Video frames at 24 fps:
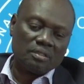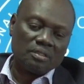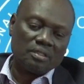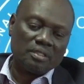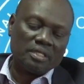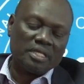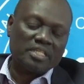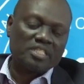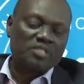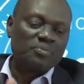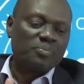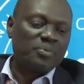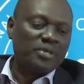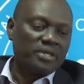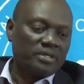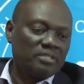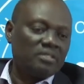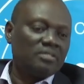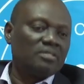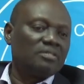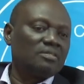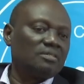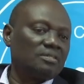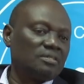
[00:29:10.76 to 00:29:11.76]
the
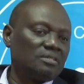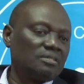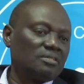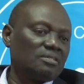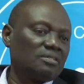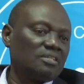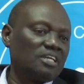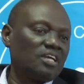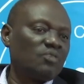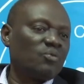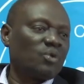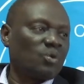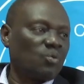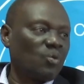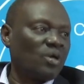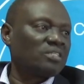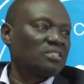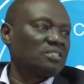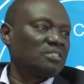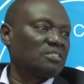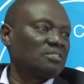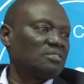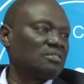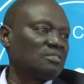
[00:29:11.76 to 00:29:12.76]
speed that we
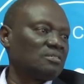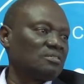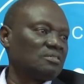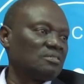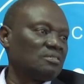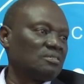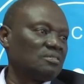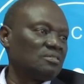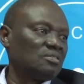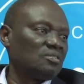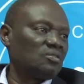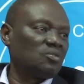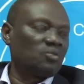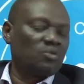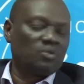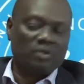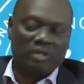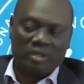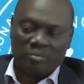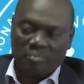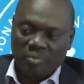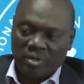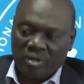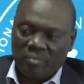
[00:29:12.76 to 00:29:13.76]
wanted to
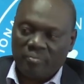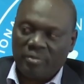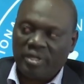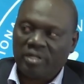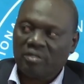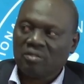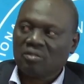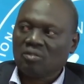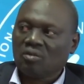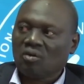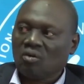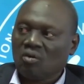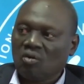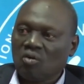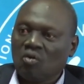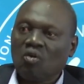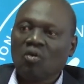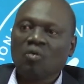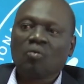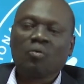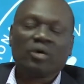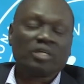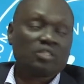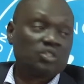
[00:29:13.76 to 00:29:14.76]
implement
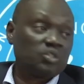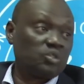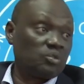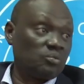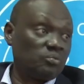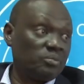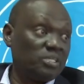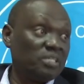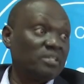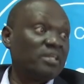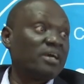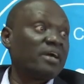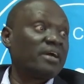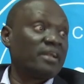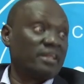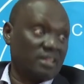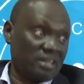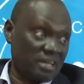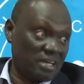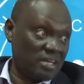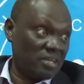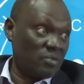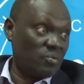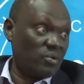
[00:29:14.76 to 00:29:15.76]
all what should be there in
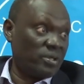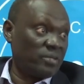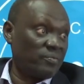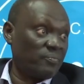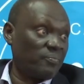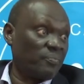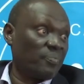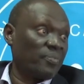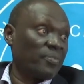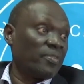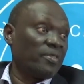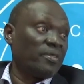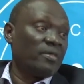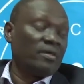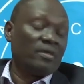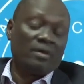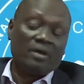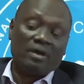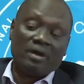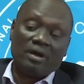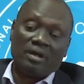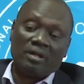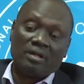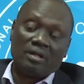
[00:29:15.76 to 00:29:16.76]
the gateway.
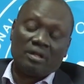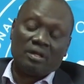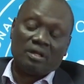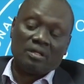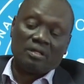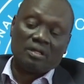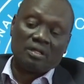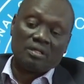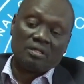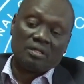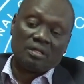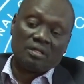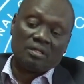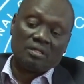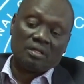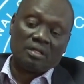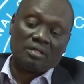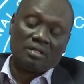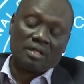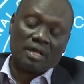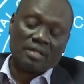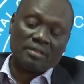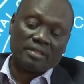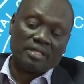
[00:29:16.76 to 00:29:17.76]

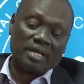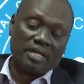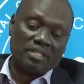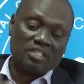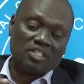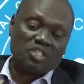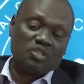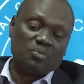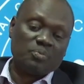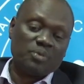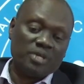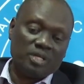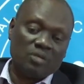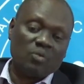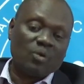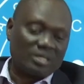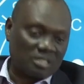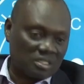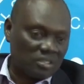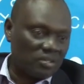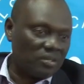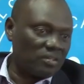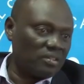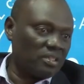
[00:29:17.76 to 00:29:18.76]
And that speed
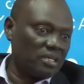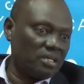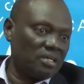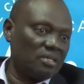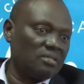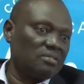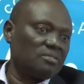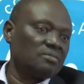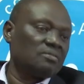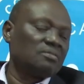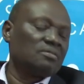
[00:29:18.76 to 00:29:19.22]
was not there.